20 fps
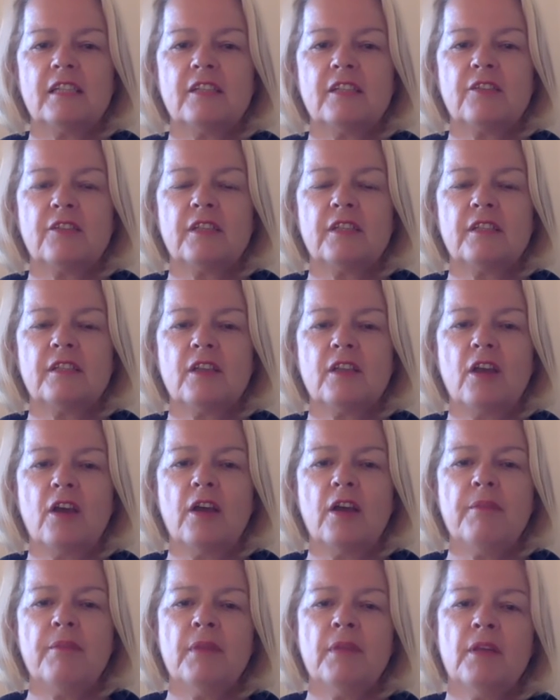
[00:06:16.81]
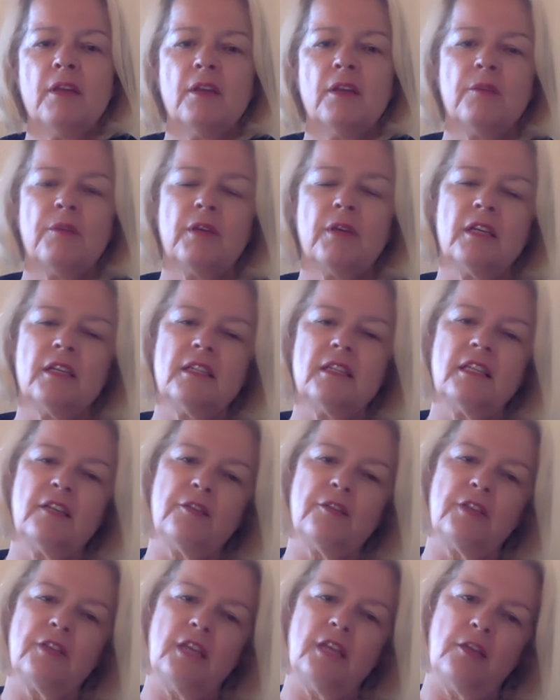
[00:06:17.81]
So this time, I'm going to
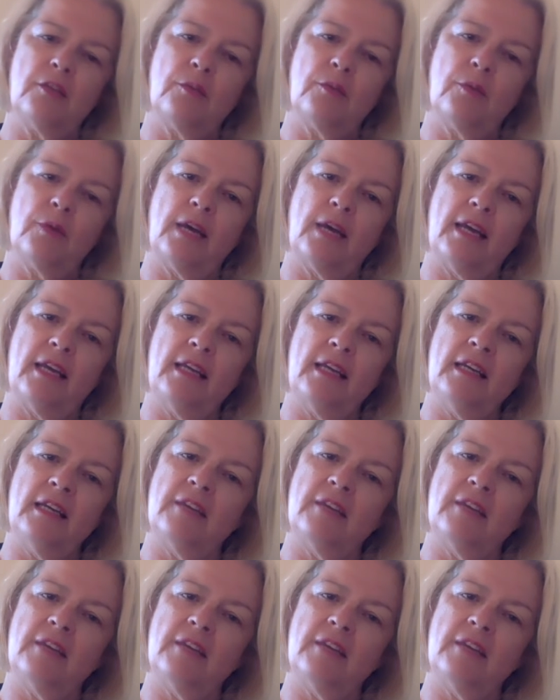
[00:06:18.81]
tilt the other way,